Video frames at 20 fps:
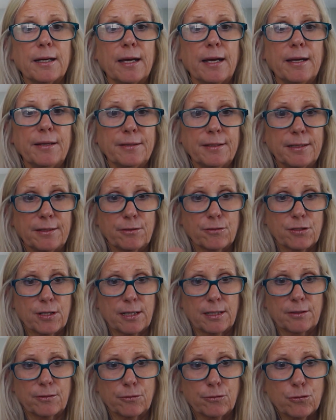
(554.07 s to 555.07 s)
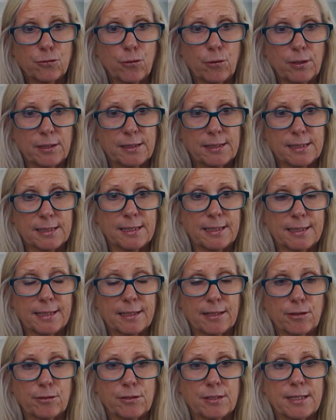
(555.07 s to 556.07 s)
and then there's like a little toilet seat
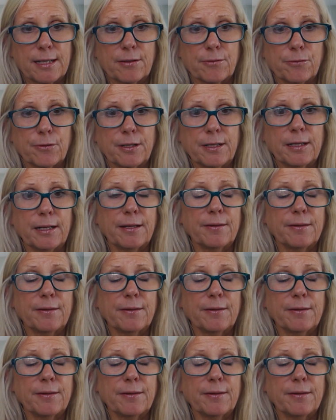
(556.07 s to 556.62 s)
that goes down on it,